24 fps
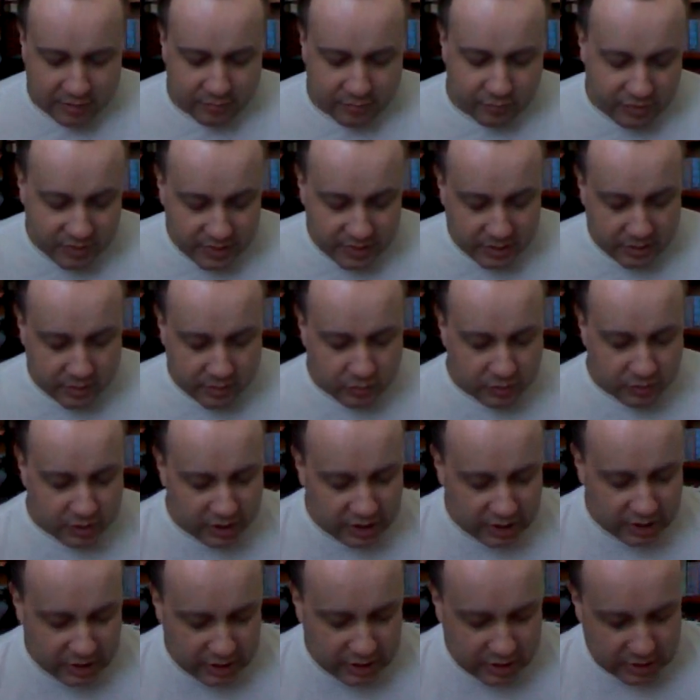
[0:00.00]
With this
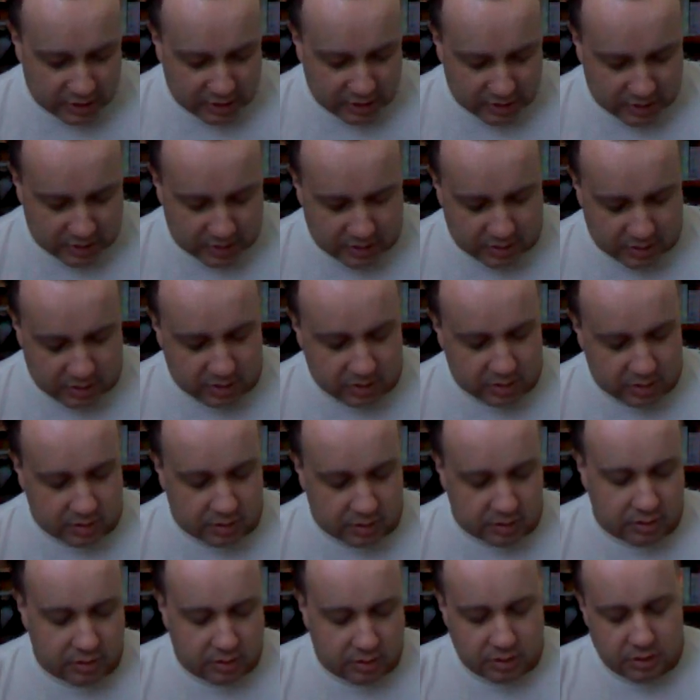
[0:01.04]
one,
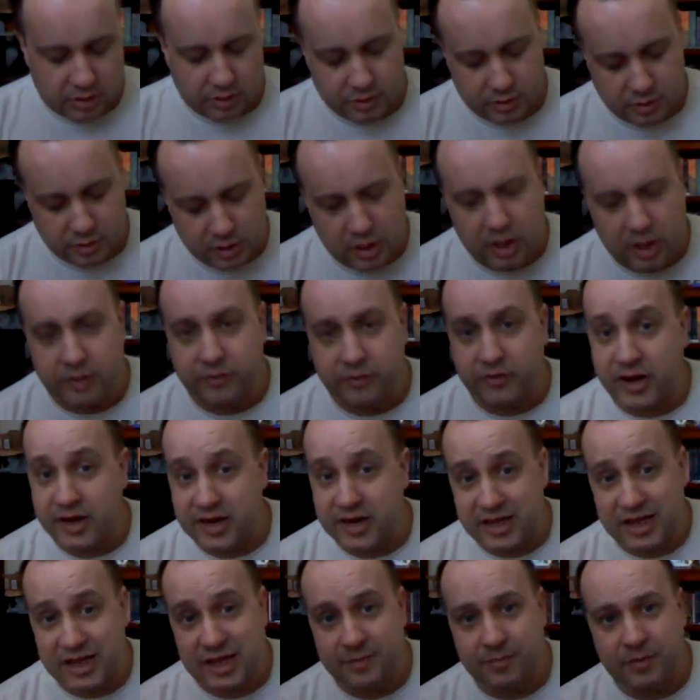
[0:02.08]
I tried
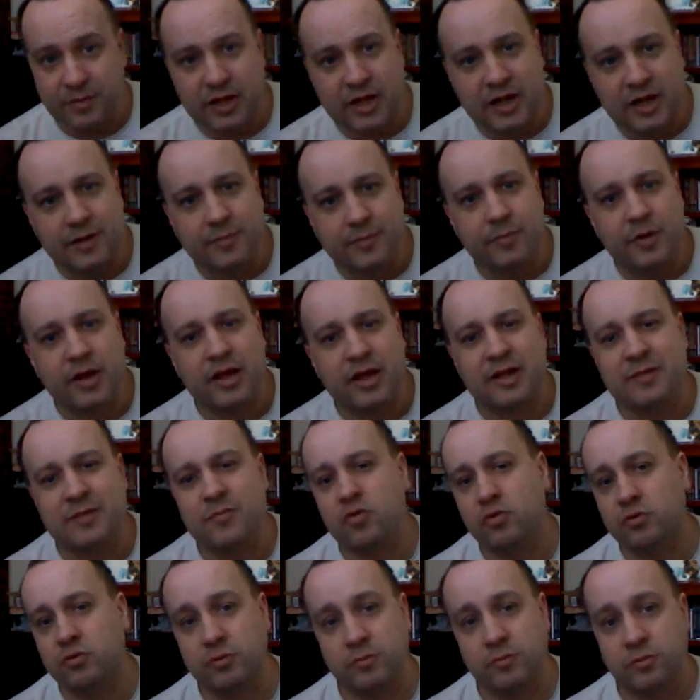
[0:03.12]
to keep up. I'm
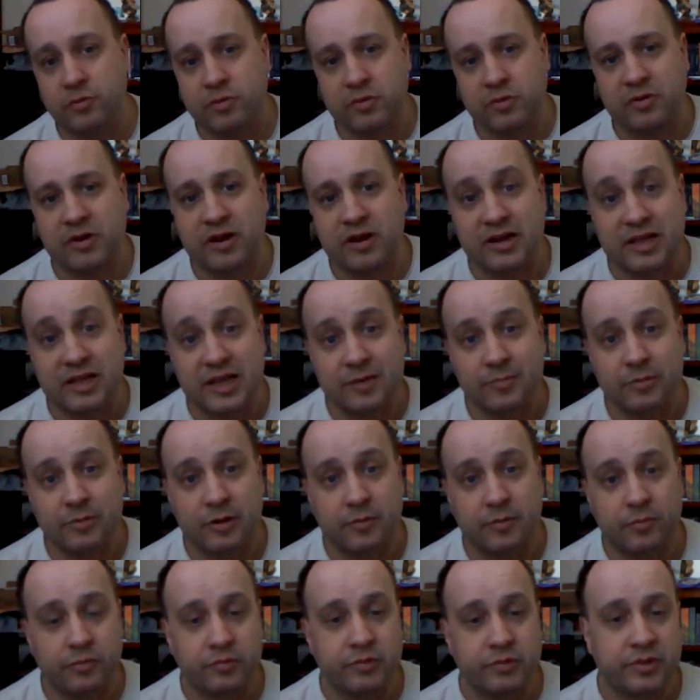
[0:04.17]
horrible with trying to keep
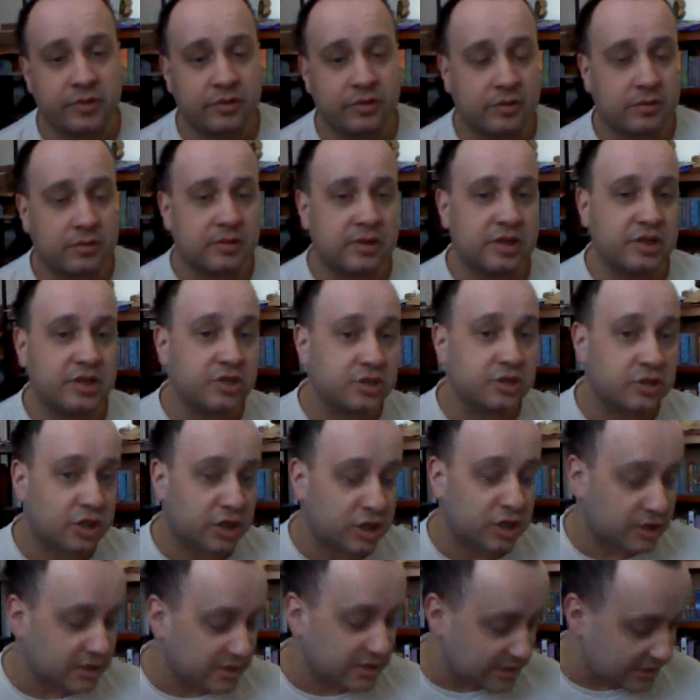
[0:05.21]
up with
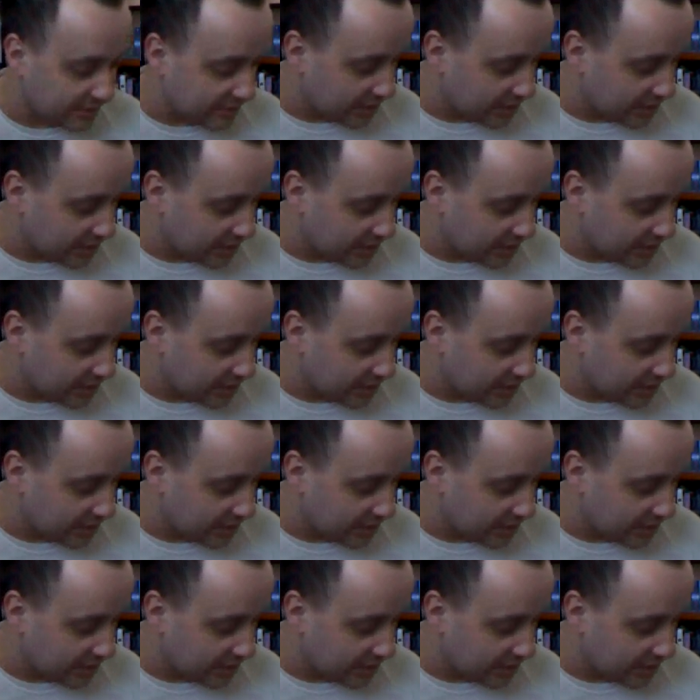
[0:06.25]
stitch-alongs.